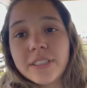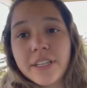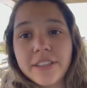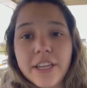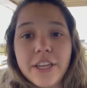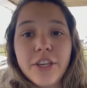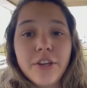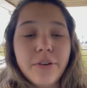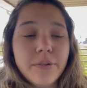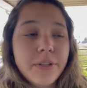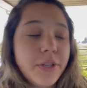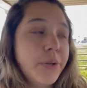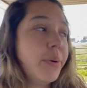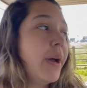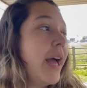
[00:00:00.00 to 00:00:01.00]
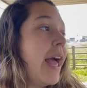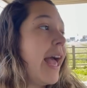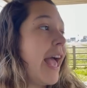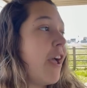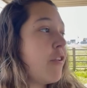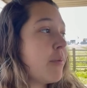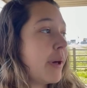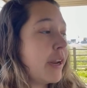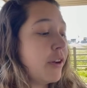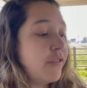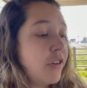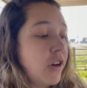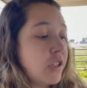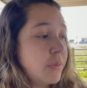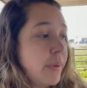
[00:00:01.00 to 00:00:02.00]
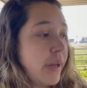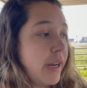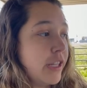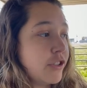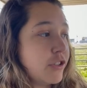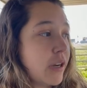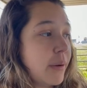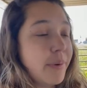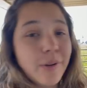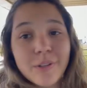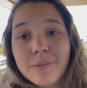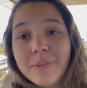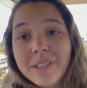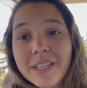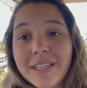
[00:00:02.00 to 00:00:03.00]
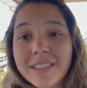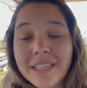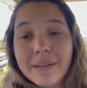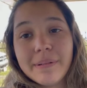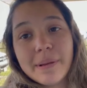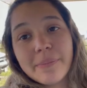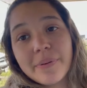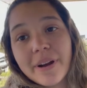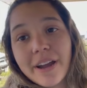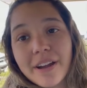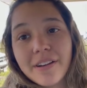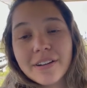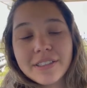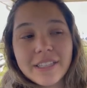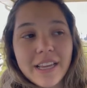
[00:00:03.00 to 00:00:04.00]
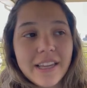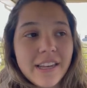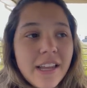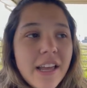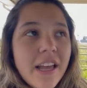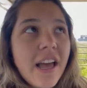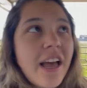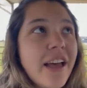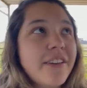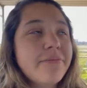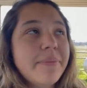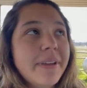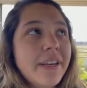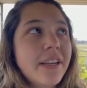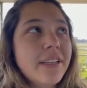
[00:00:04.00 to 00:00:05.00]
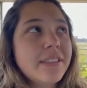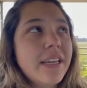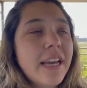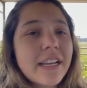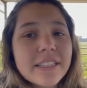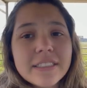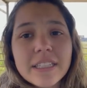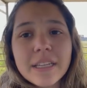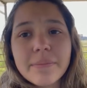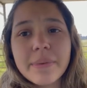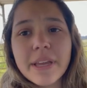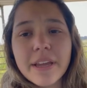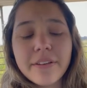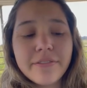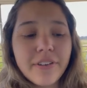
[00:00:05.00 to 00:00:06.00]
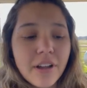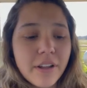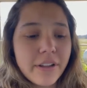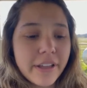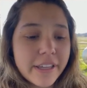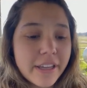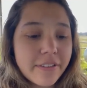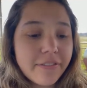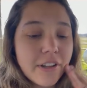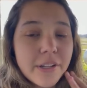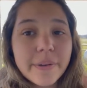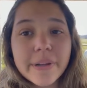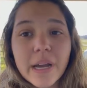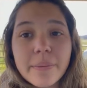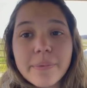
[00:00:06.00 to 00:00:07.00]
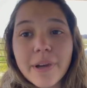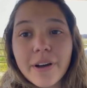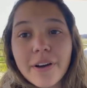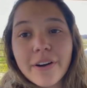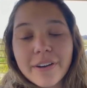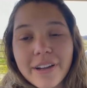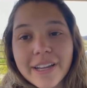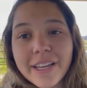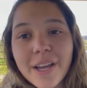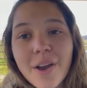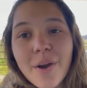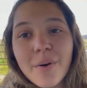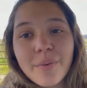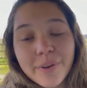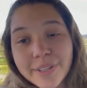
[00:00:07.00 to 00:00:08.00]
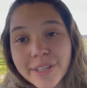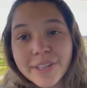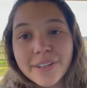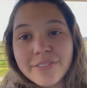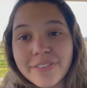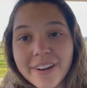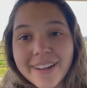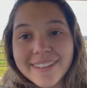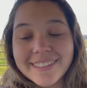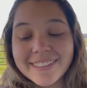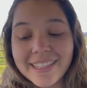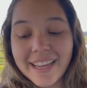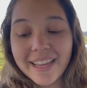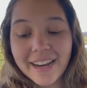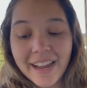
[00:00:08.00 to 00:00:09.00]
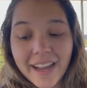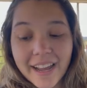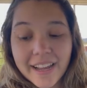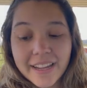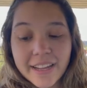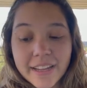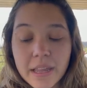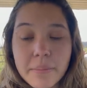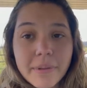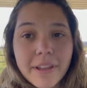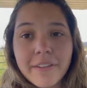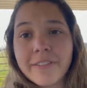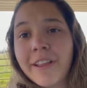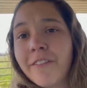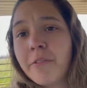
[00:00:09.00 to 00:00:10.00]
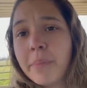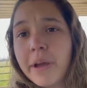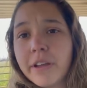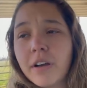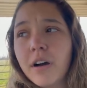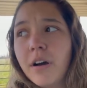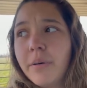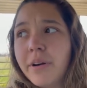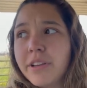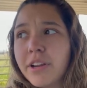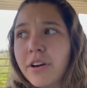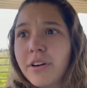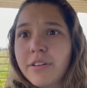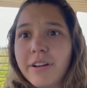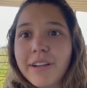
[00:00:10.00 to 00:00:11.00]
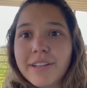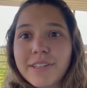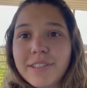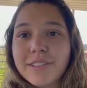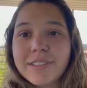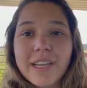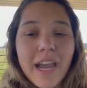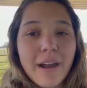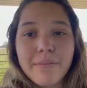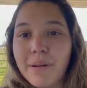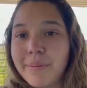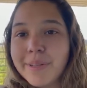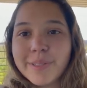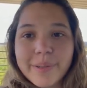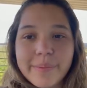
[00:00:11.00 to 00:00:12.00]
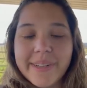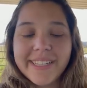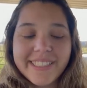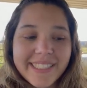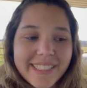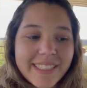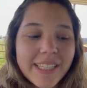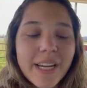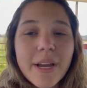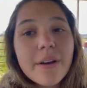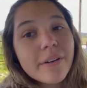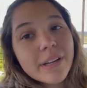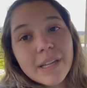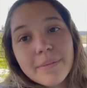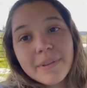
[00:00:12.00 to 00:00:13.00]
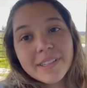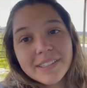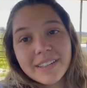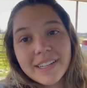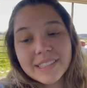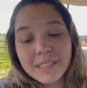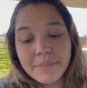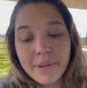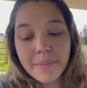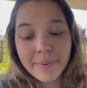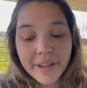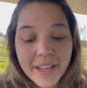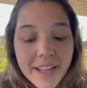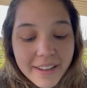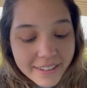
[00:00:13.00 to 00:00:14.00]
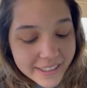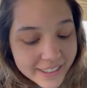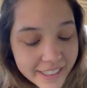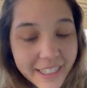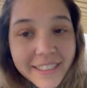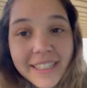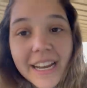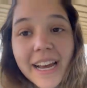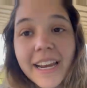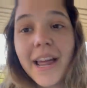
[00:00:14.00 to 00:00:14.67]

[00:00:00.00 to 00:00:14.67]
to say thank you to everybody who follows me on Instagram, who's been sending me prayers and has been texting me and following up. Y'all are like really good friends, and I can't believe I've never met y'all, and y'all are like care about me so much. It really means a lot to me. But let's get inside,